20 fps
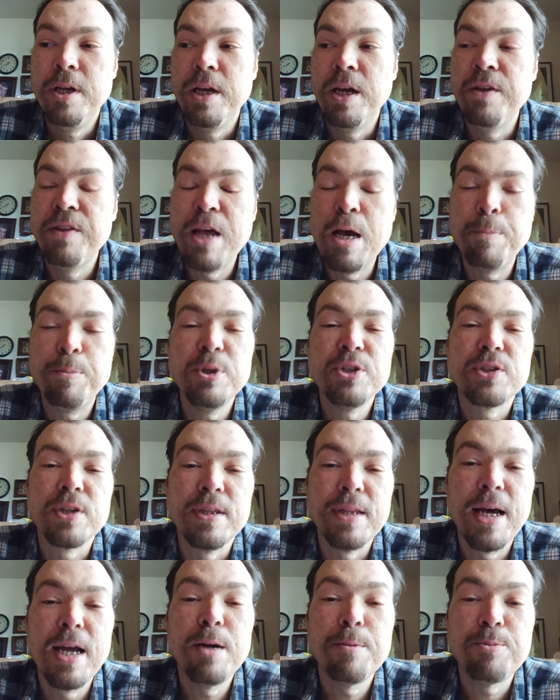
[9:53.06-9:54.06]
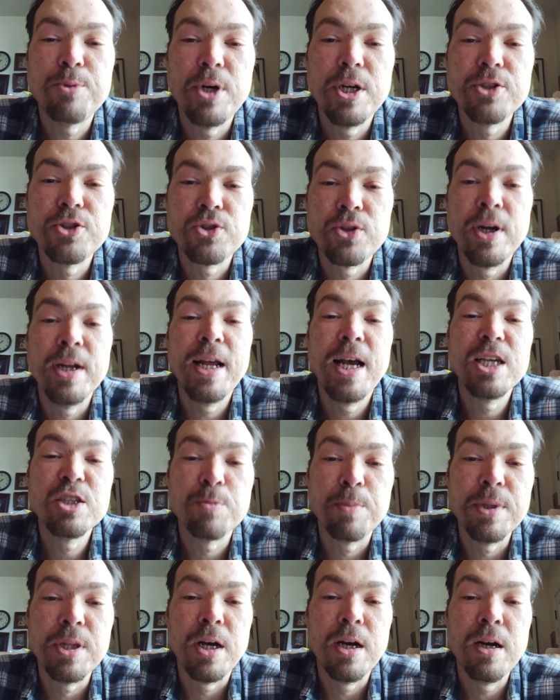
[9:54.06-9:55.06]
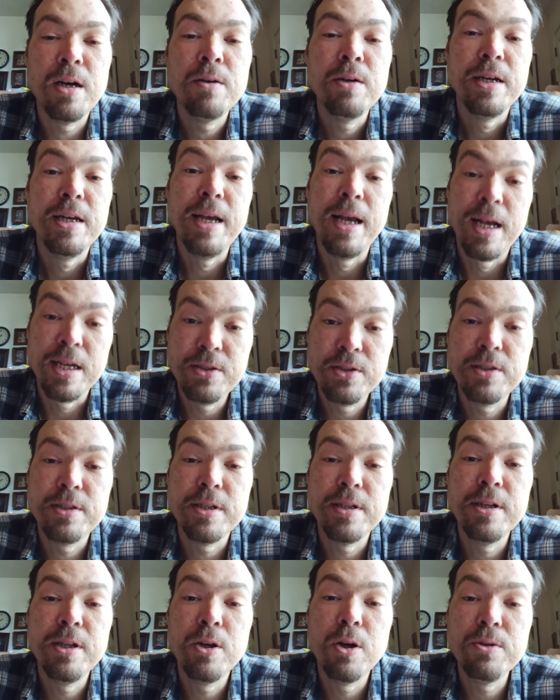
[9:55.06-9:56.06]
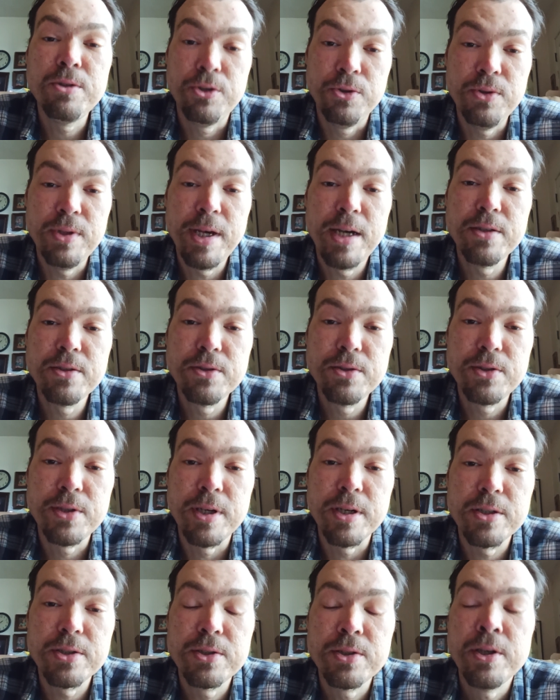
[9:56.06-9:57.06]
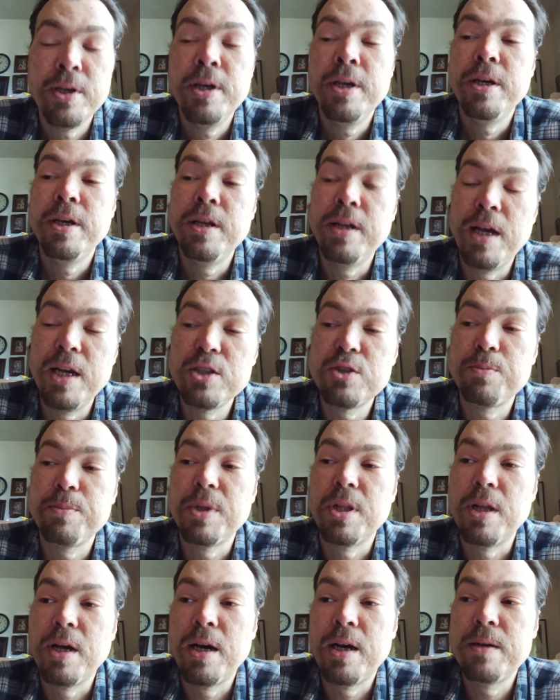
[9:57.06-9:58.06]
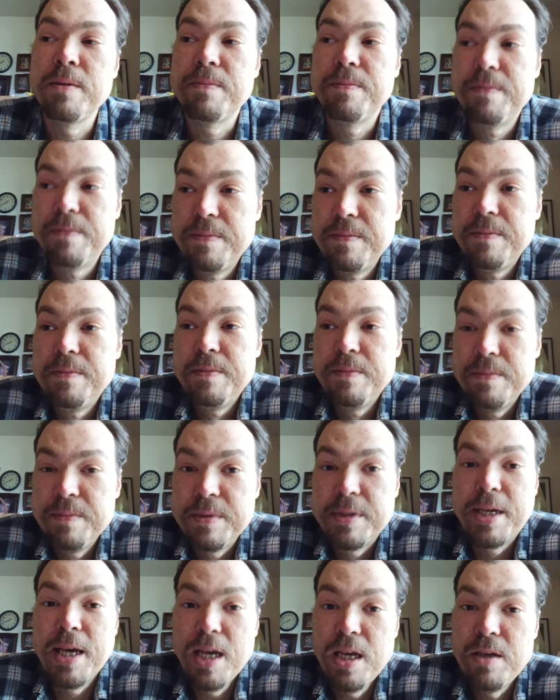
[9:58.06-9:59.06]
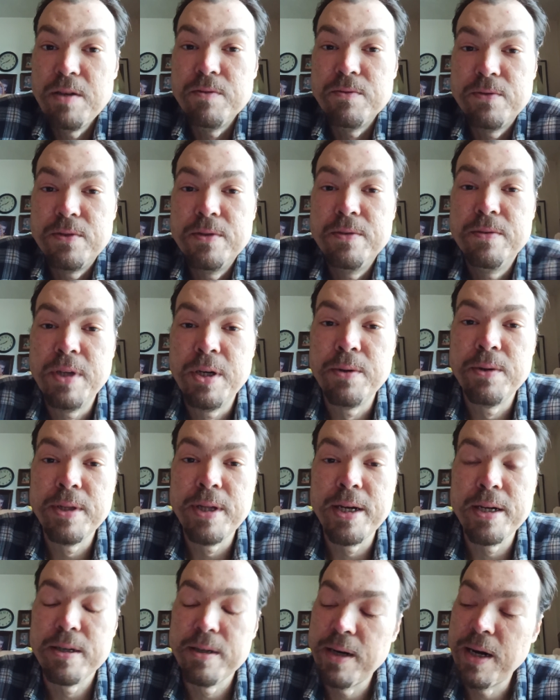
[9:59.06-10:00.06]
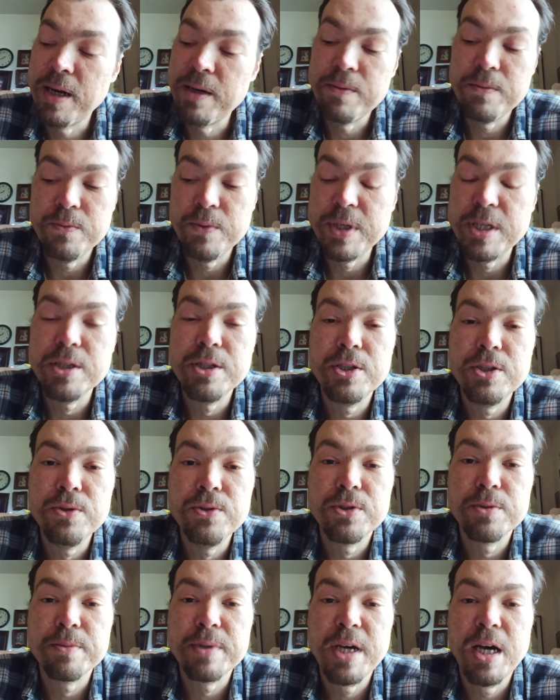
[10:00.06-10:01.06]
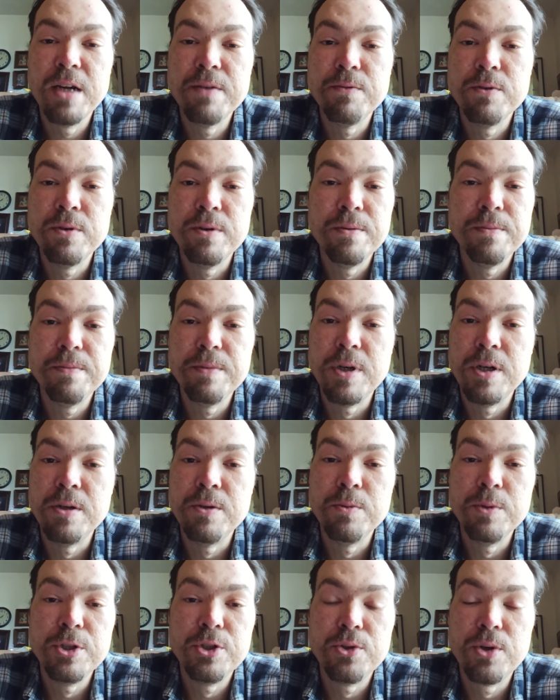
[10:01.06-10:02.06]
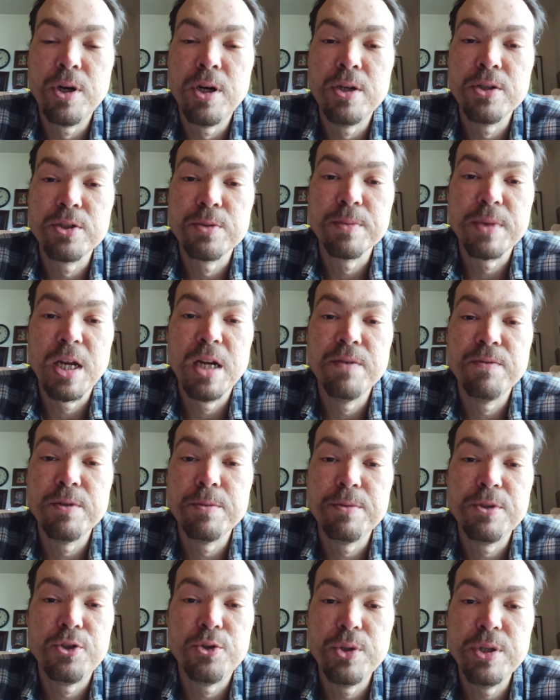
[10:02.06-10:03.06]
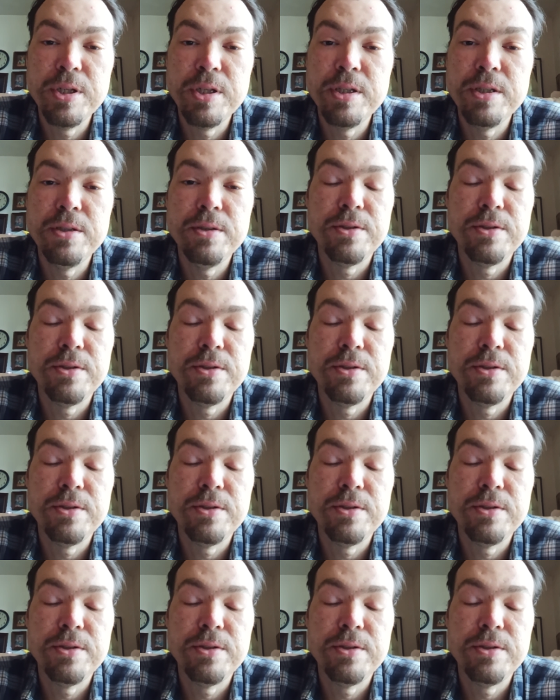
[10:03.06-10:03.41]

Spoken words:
And that puts a lot of pressure on Hezbollah, as it did in 2006, and Hezbollah caved. They were like, all right, we can do some kind of a withdrawal, some kind of a treaty,